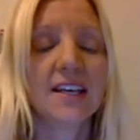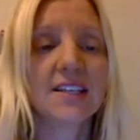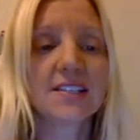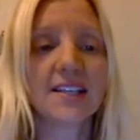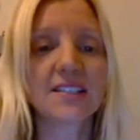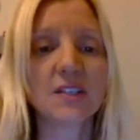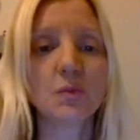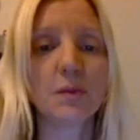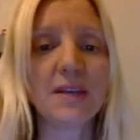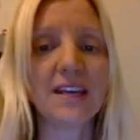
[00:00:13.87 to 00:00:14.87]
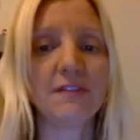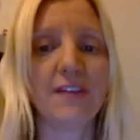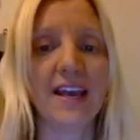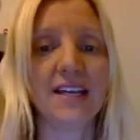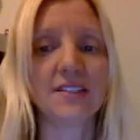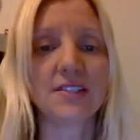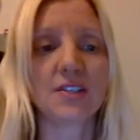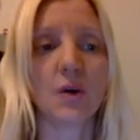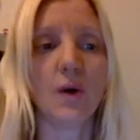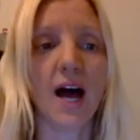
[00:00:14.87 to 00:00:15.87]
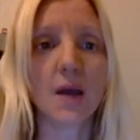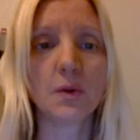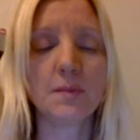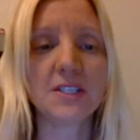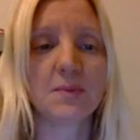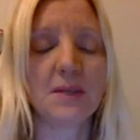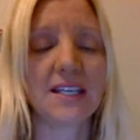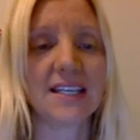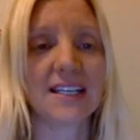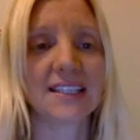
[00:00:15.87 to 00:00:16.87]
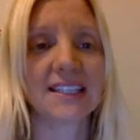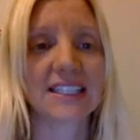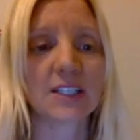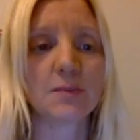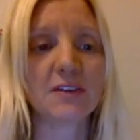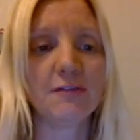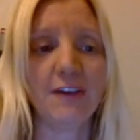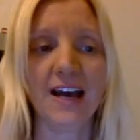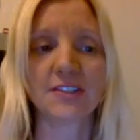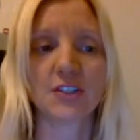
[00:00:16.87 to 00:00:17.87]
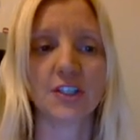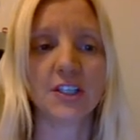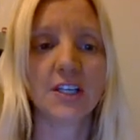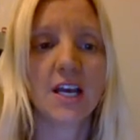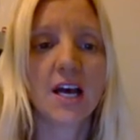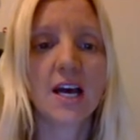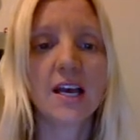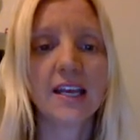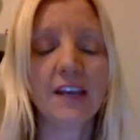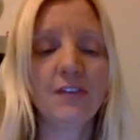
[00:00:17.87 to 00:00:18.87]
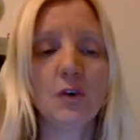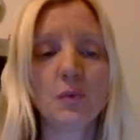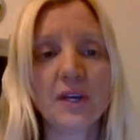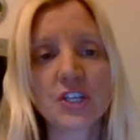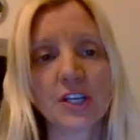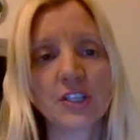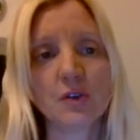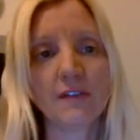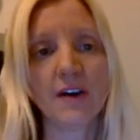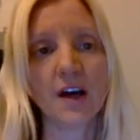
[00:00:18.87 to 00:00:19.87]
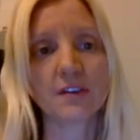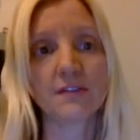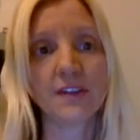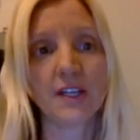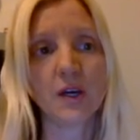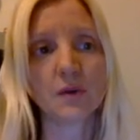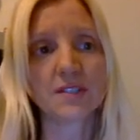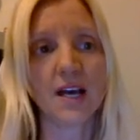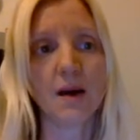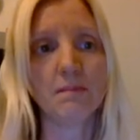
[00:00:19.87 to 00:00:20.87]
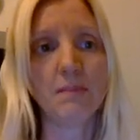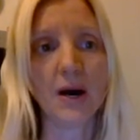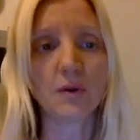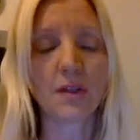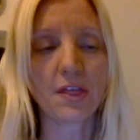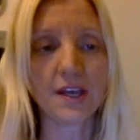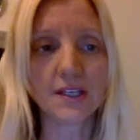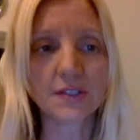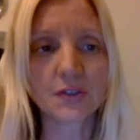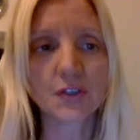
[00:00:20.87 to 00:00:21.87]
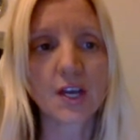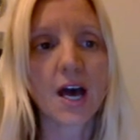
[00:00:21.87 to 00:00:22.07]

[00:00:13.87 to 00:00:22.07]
This lesson will be advanced, so I will be speaking a little bit faster. If you wish, I do have other videos about this,